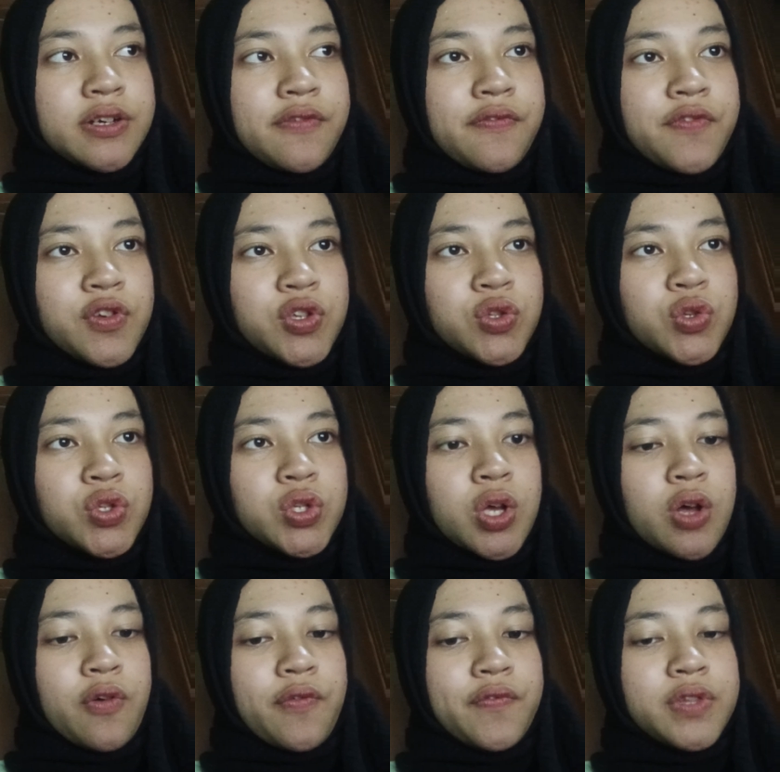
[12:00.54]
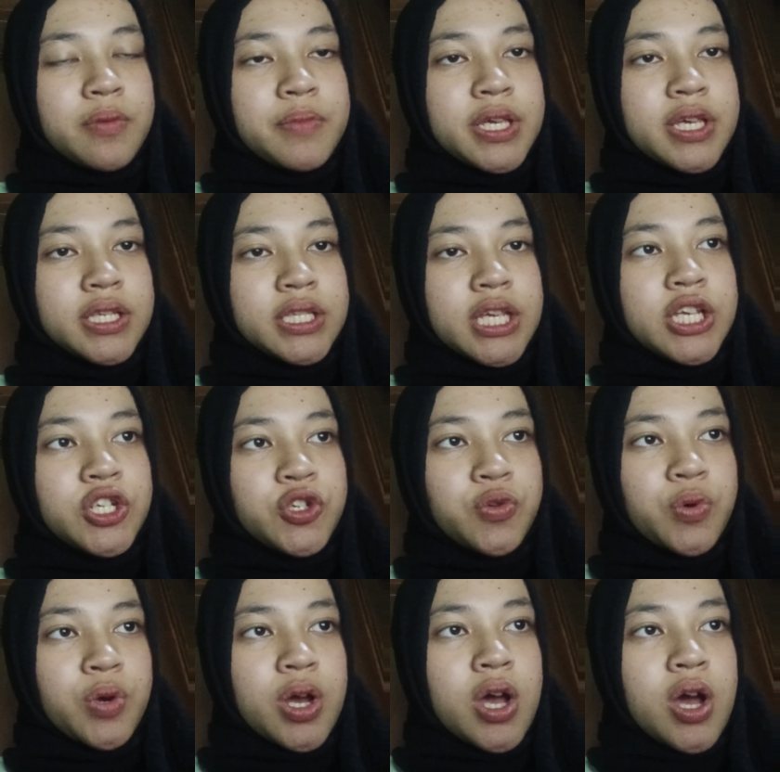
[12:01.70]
refused to solve the biggest issue,